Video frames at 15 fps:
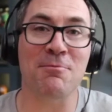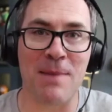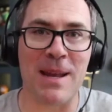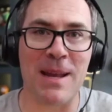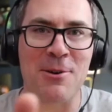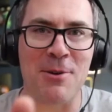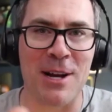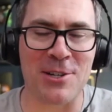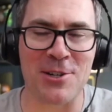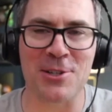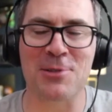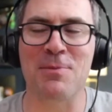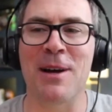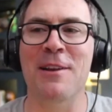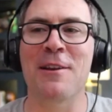many
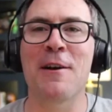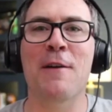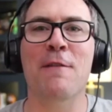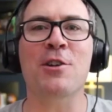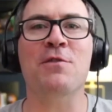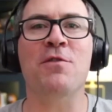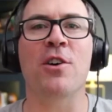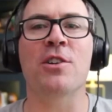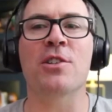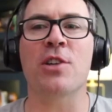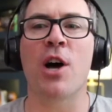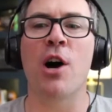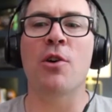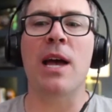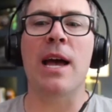questions, but first of all is,
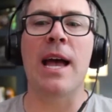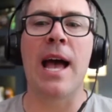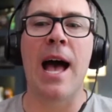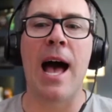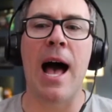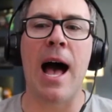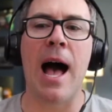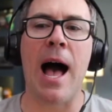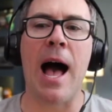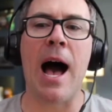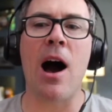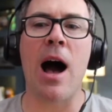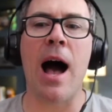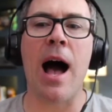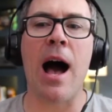okay,
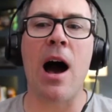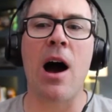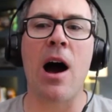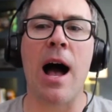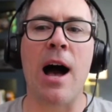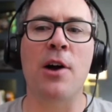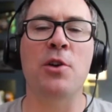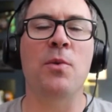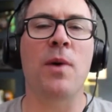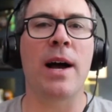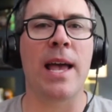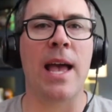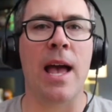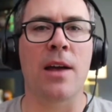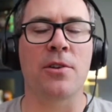how do I
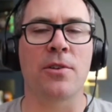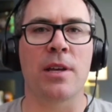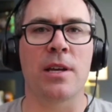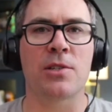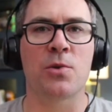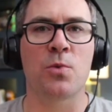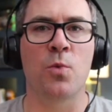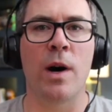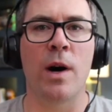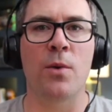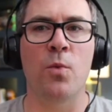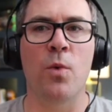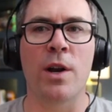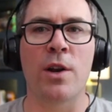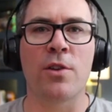handle this?
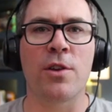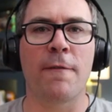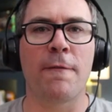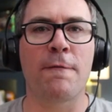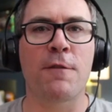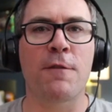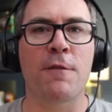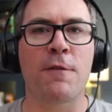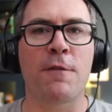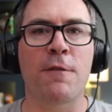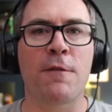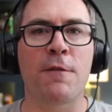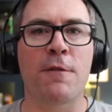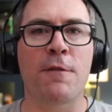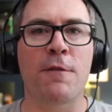What are the
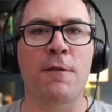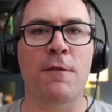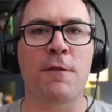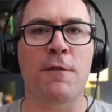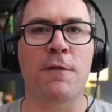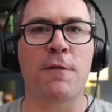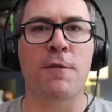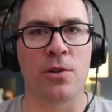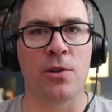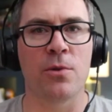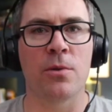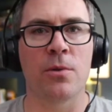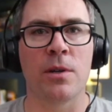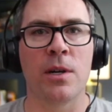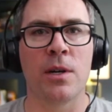first steps to
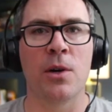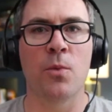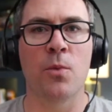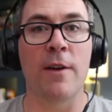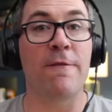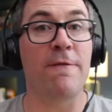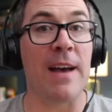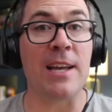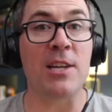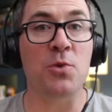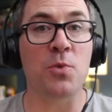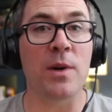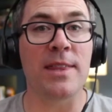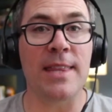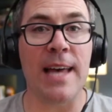do when
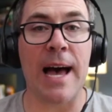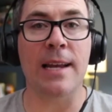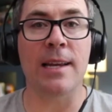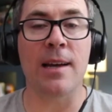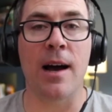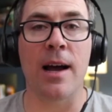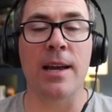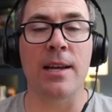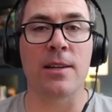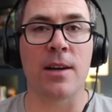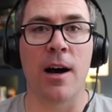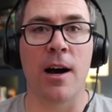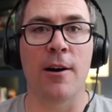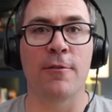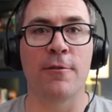faced with that kind
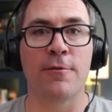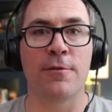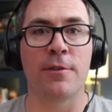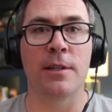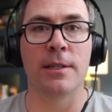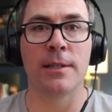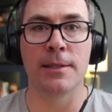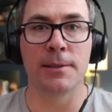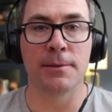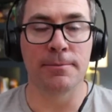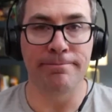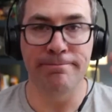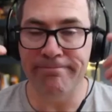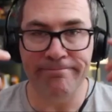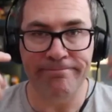of
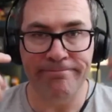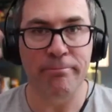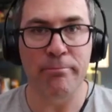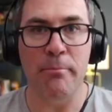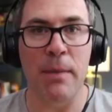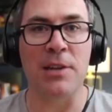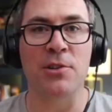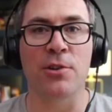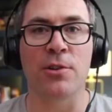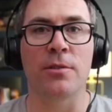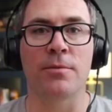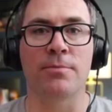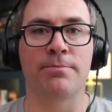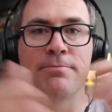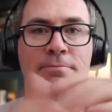
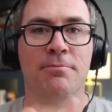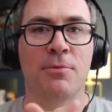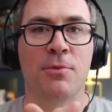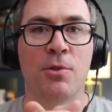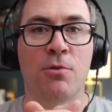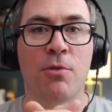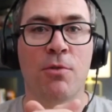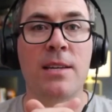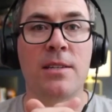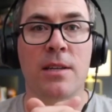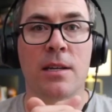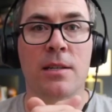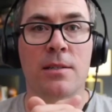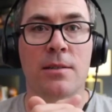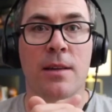mental
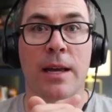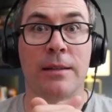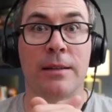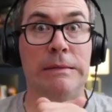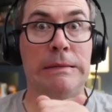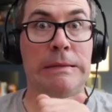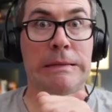crisis? Like,